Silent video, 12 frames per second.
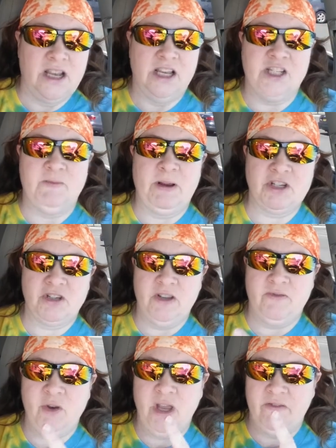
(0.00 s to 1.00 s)
especially
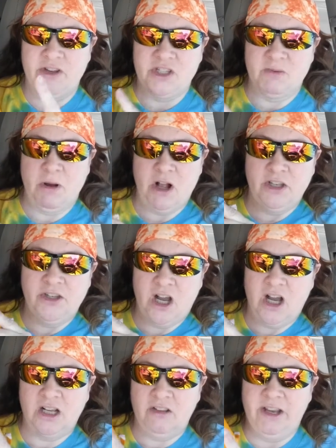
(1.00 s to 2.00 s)
if you have a small
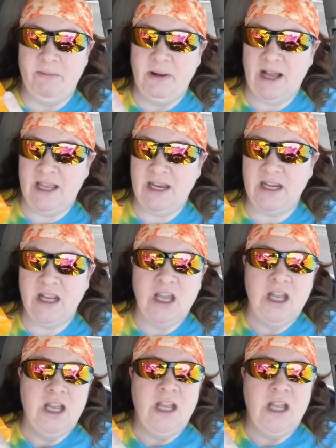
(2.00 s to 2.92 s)
dog like mine